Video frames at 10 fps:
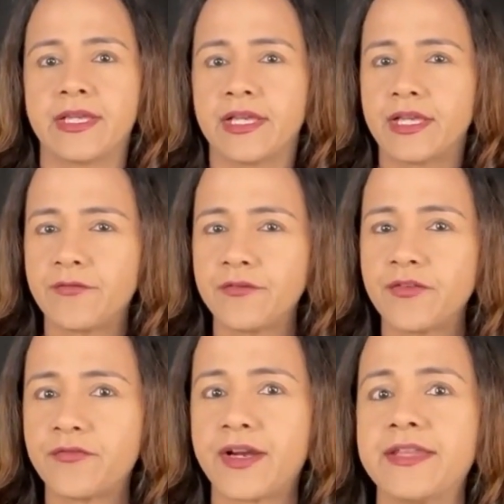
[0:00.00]
If you
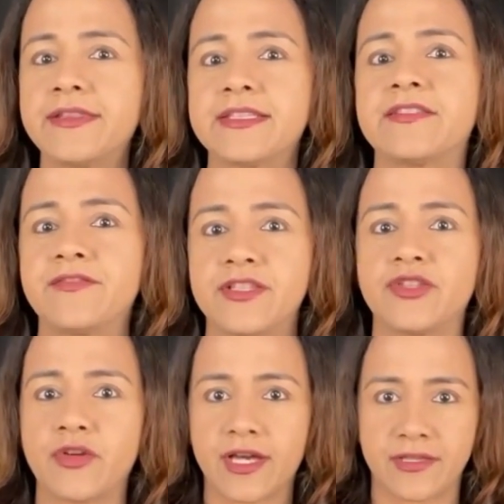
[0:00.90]
find this video
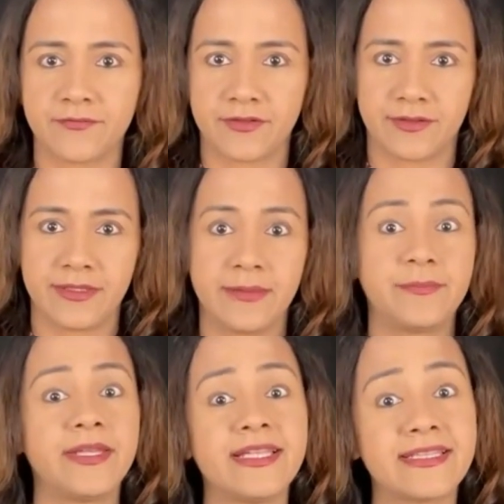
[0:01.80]
helpful,
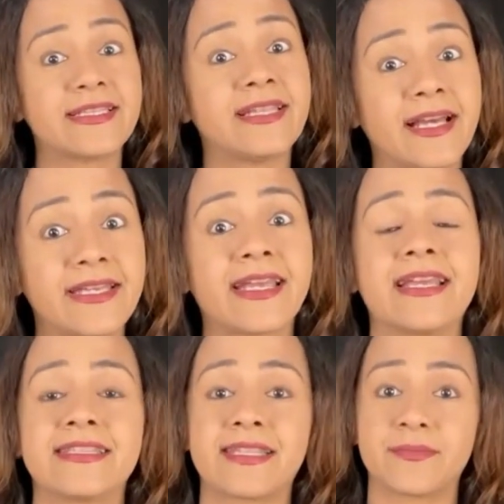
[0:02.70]
please like
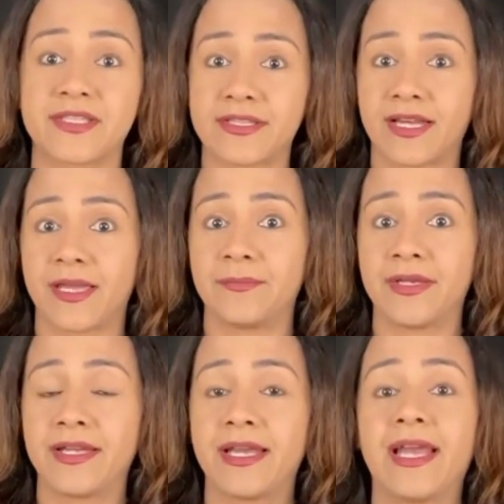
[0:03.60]
and subscribe
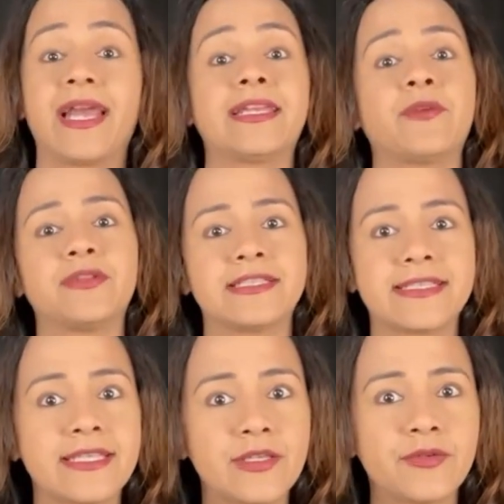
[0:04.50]
and I will
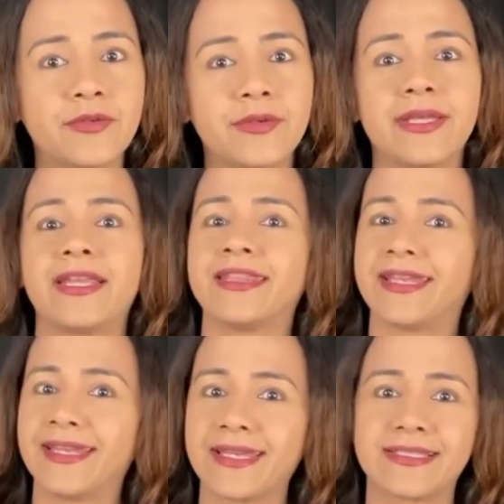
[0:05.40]
see you in the
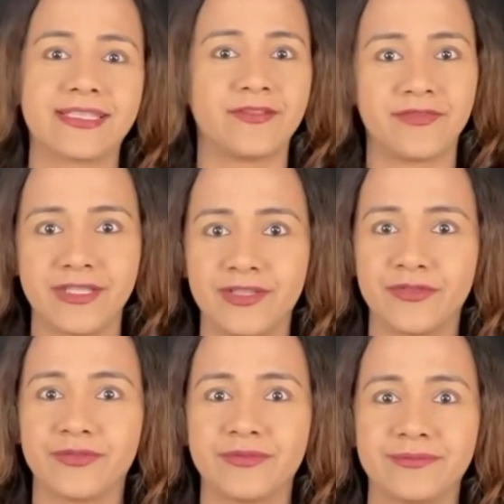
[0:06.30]
next video.